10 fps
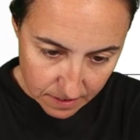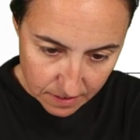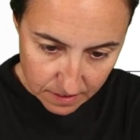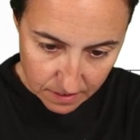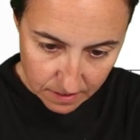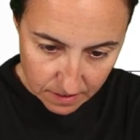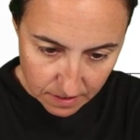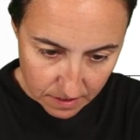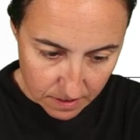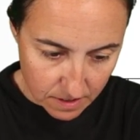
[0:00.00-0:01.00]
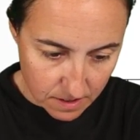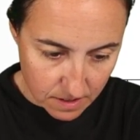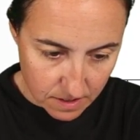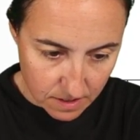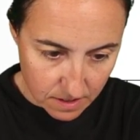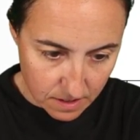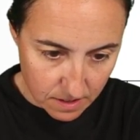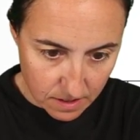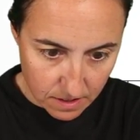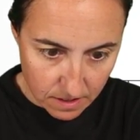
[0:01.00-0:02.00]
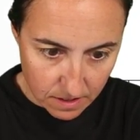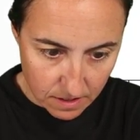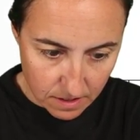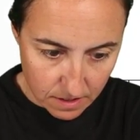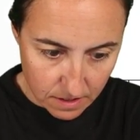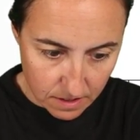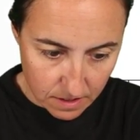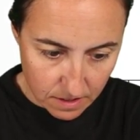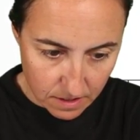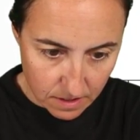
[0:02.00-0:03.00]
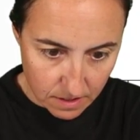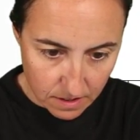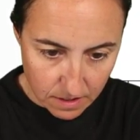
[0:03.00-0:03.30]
Nobody speaks.